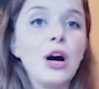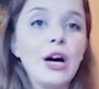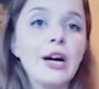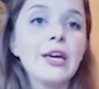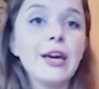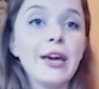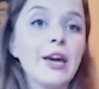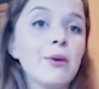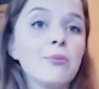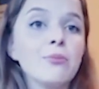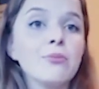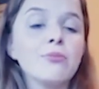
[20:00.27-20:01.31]
I
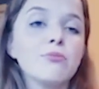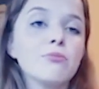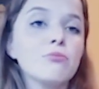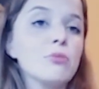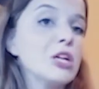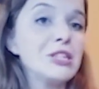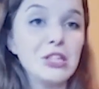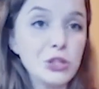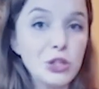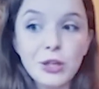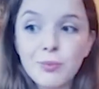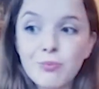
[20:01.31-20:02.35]
am a
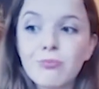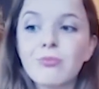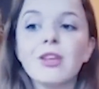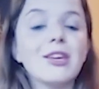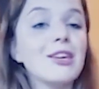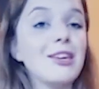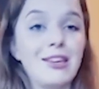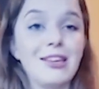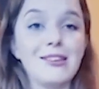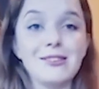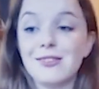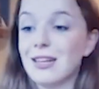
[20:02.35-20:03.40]
teacher,
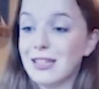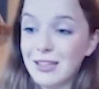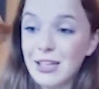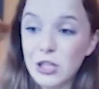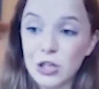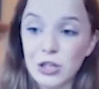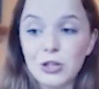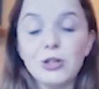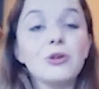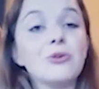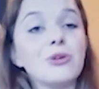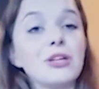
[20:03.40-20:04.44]
he is a
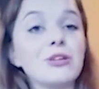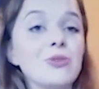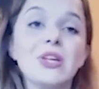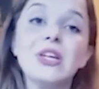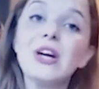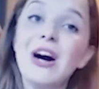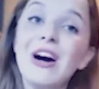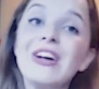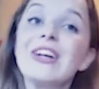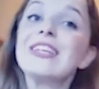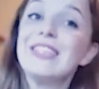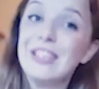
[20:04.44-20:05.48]
teacher, or we
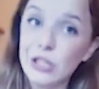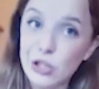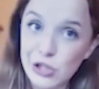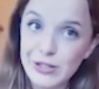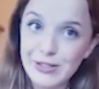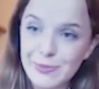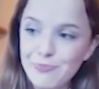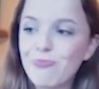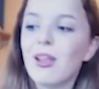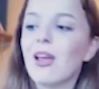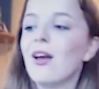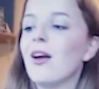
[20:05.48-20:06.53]
are teachers.
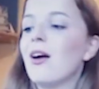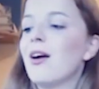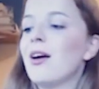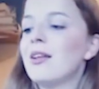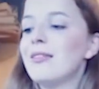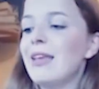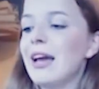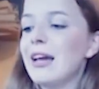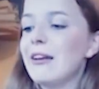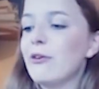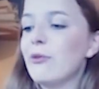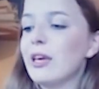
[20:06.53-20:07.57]

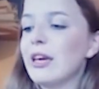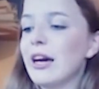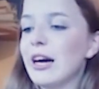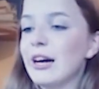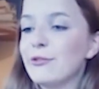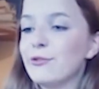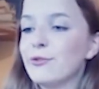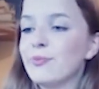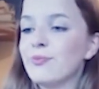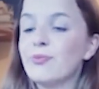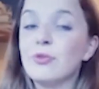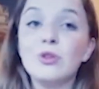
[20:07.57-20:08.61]
Then we have
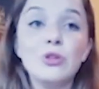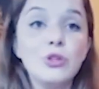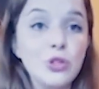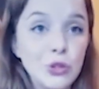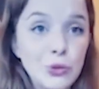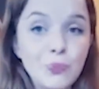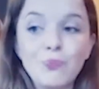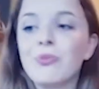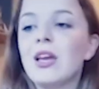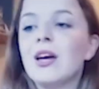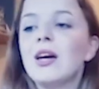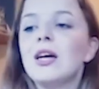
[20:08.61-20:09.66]
do.
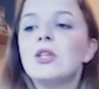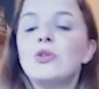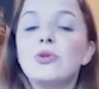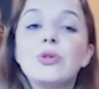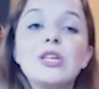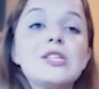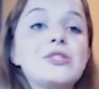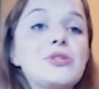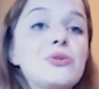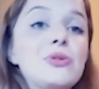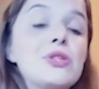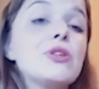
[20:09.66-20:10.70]
Do is
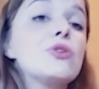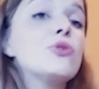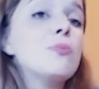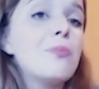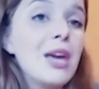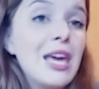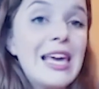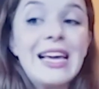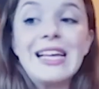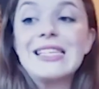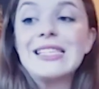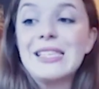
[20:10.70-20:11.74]
used to
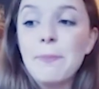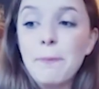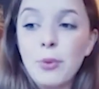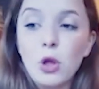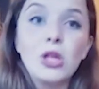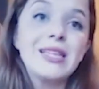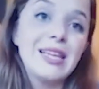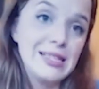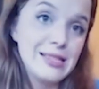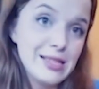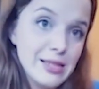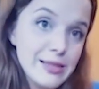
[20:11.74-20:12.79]
make simple
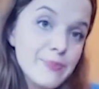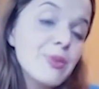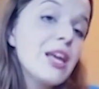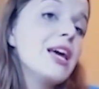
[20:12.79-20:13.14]
tenses.